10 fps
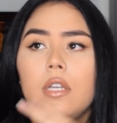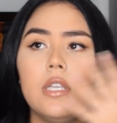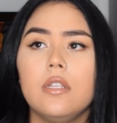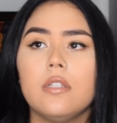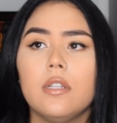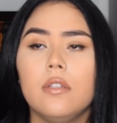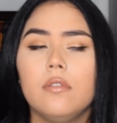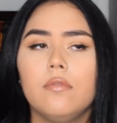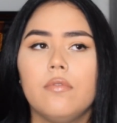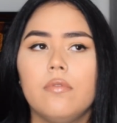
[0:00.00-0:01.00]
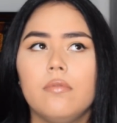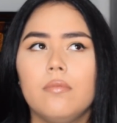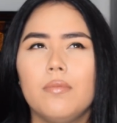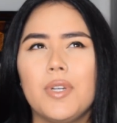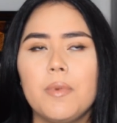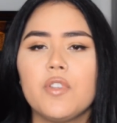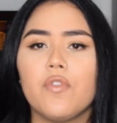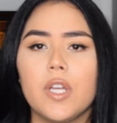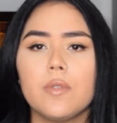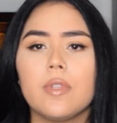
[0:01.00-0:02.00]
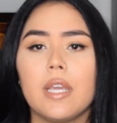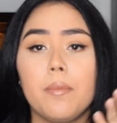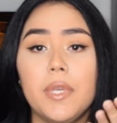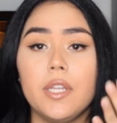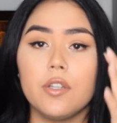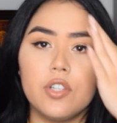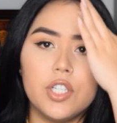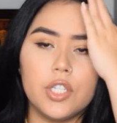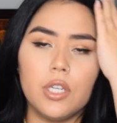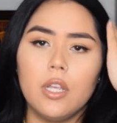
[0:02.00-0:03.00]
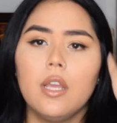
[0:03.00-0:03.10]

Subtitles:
is pretty much friends with like a pediatrician.